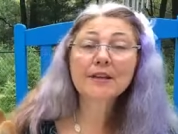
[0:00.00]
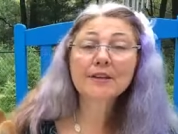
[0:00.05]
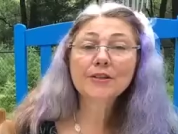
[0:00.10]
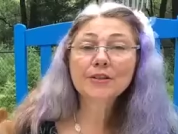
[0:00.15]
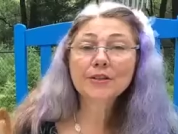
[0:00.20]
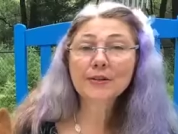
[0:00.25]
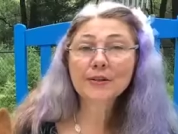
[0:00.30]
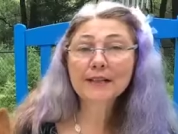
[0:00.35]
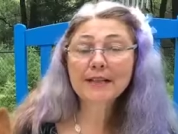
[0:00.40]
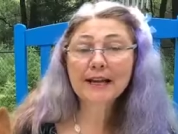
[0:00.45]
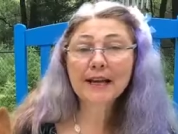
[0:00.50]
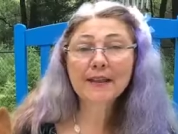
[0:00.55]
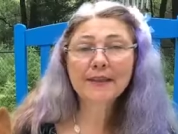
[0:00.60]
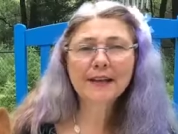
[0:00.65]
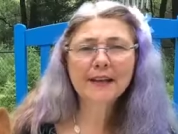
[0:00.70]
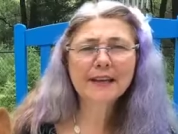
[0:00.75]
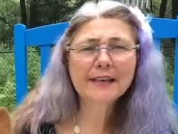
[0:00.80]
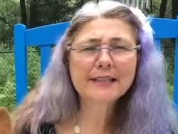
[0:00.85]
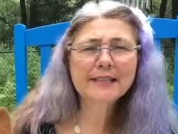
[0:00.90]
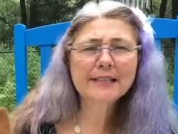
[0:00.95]
So again,
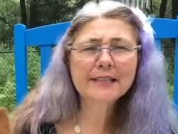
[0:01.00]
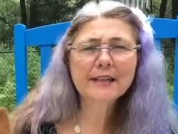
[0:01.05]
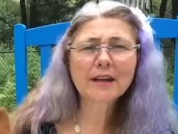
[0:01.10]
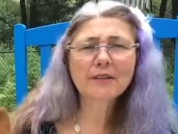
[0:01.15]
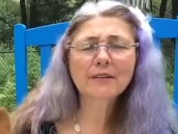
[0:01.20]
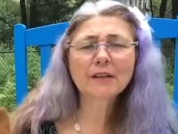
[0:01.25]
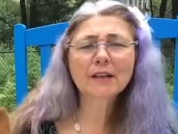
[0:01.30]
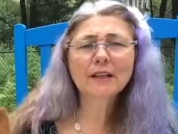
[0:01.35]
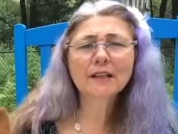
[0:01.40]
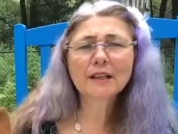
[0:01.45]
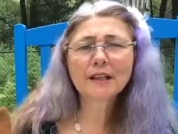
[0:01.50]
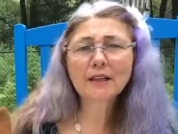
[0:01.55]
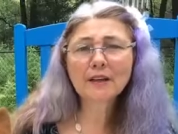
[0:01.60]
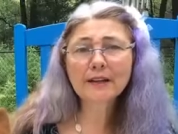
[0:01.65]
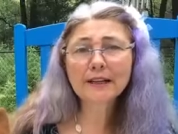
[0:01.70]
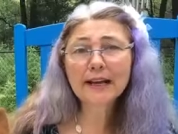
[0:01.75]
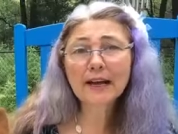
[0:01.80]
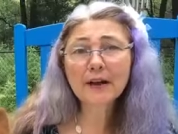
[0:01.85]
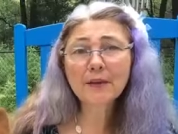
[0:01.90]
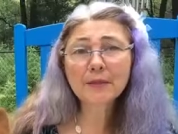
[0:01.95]
that idea of
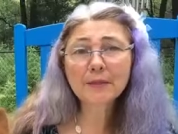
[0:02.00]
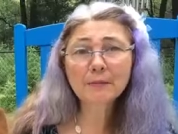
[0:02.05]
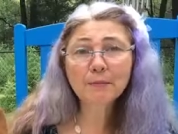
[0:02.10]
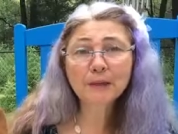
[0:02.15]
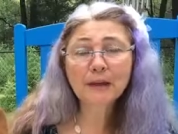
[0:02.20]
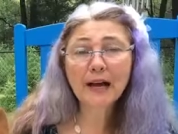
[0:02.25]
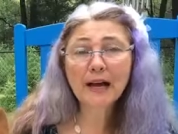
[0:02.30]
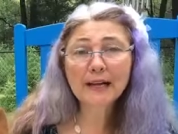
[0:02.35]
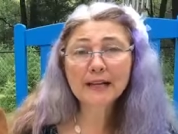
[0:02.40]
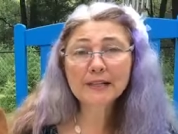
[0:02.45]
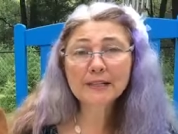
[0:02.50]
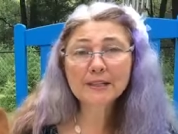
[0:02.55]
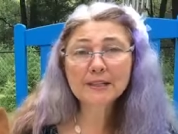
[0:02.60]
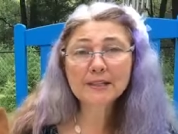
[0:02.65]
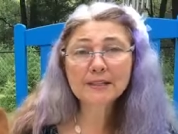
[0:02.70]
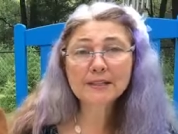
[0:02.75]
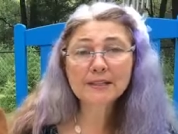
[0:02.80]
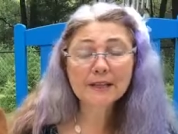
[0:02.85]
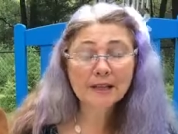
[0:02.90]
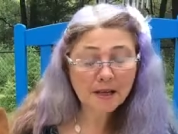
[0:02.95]
clearing out the
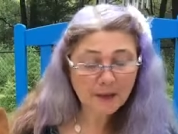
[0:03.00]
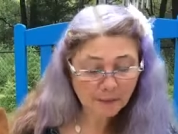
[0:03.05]
blockages,